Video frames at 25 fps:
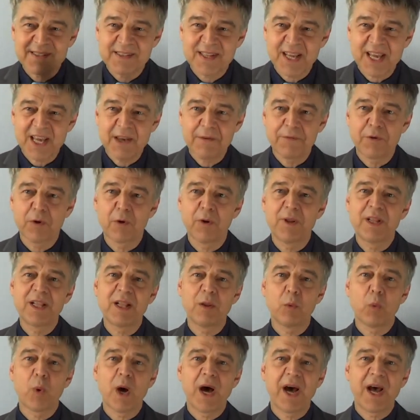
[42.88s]
stay for a
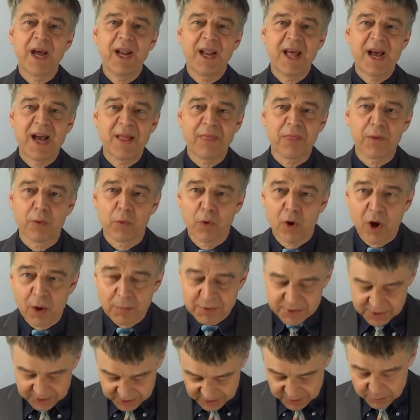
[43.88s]
little while at the raw
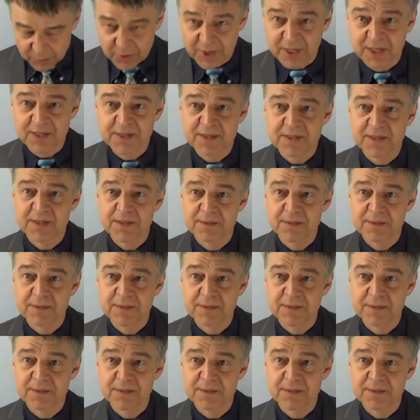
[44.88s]
materials